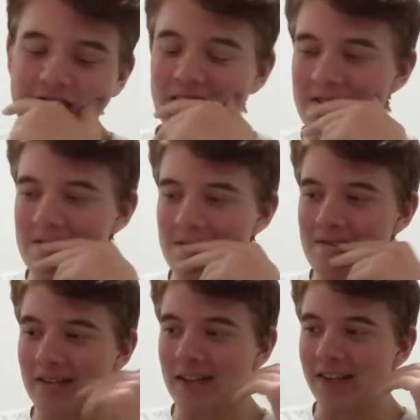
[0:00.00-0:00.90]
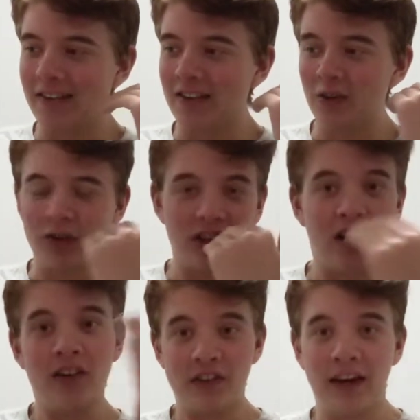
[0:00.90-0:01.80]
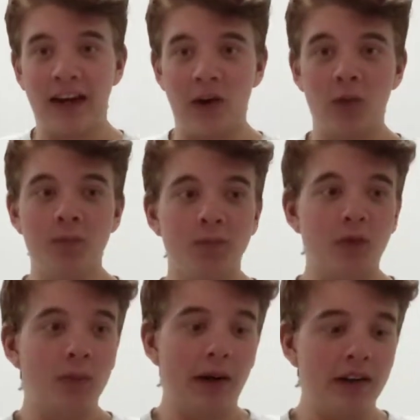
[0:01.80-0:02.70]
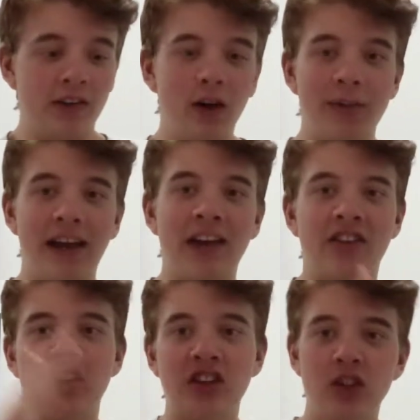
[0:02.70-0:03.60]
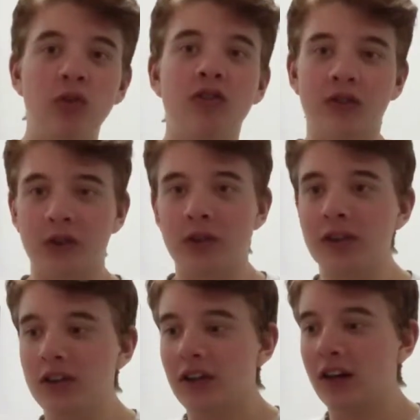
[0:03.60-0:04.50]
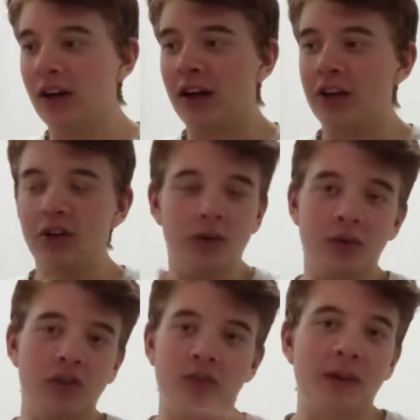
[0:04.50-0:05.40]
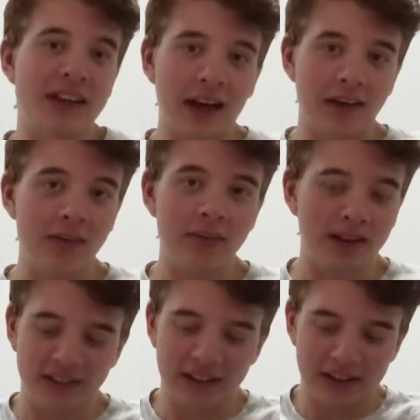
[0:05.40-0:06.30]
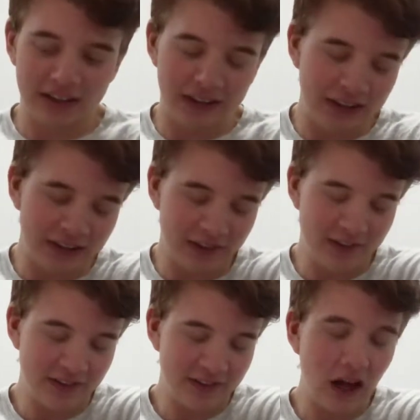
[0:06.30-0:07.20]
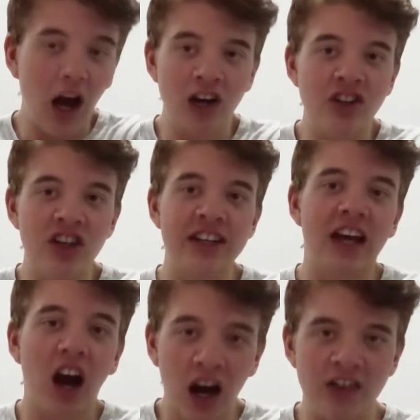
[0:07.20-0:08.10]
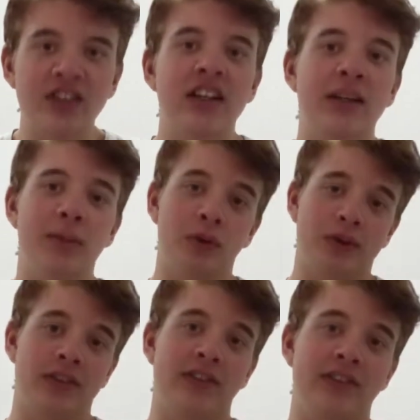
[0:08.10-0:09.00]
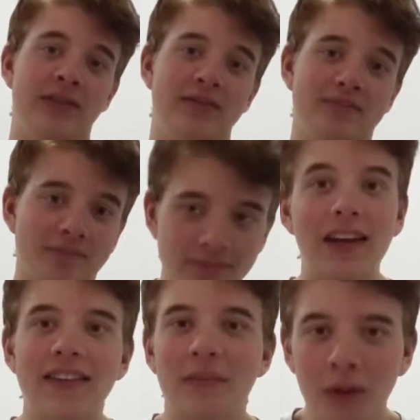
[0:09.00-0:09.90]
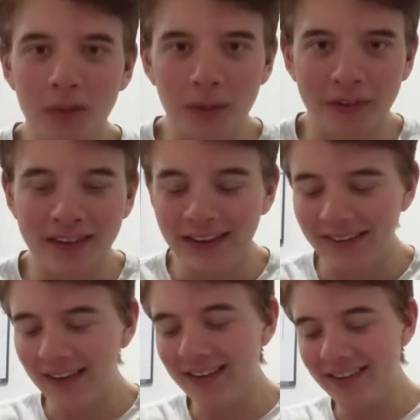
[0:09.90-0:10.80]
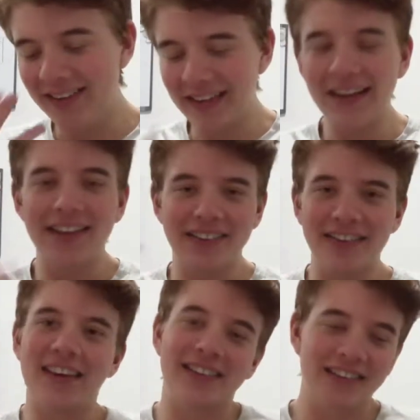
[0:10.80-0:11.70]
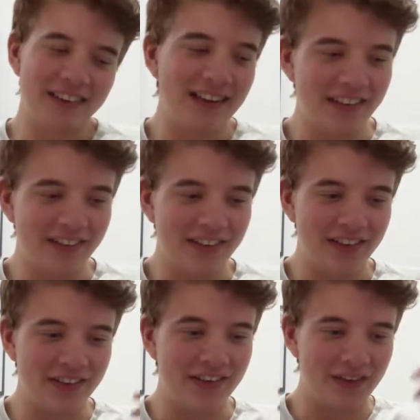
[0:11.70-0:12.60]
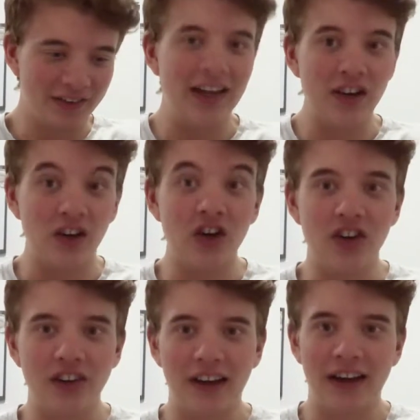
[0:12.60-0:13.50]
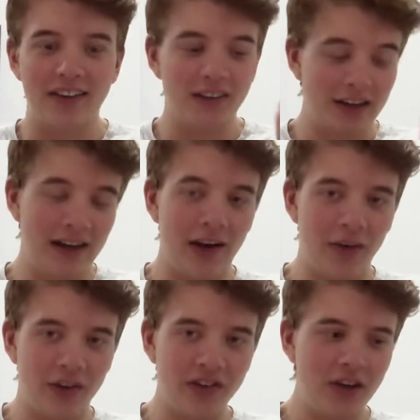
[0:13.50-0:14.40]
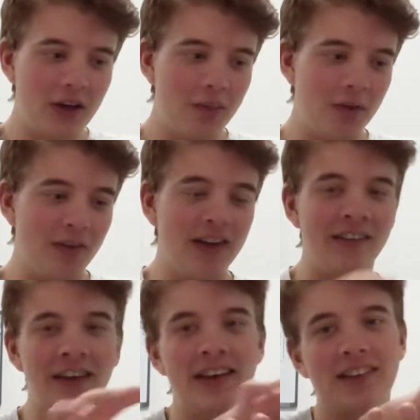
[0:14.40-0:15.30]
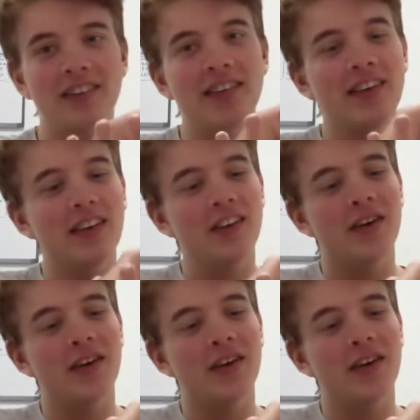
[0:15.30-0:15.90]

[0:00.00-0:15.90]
So let's say you start now. By the time it's actually useful, you'll just be dead, basically. It is utterly, utterly pointless. And that's the problem. See, it takes years and years and years to, get good at a language, but then it takes,